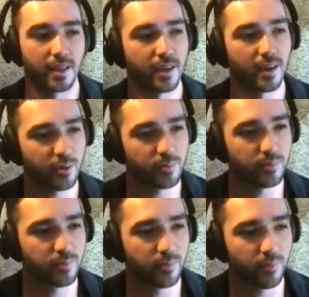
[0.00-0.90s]

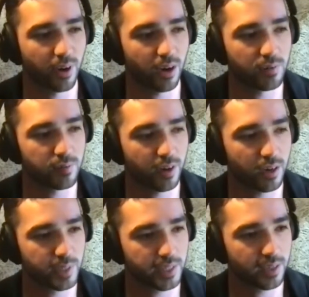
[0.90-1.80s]
our
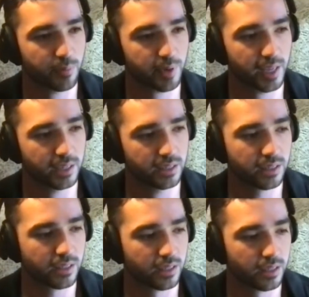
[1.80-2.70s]
environment and our planet,
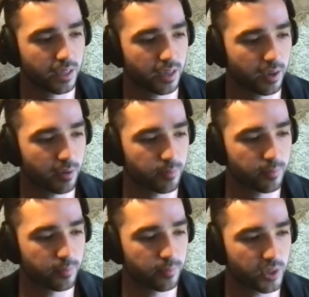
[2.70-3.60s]

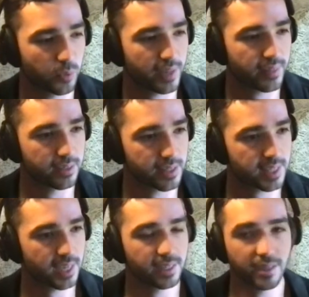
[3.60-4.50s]
the way that
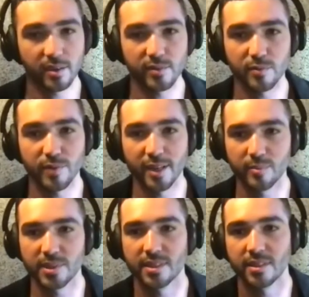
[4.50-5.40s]
understanding kind of
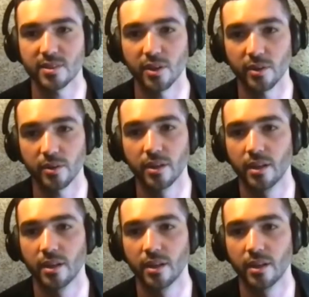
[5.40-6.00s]
developed. So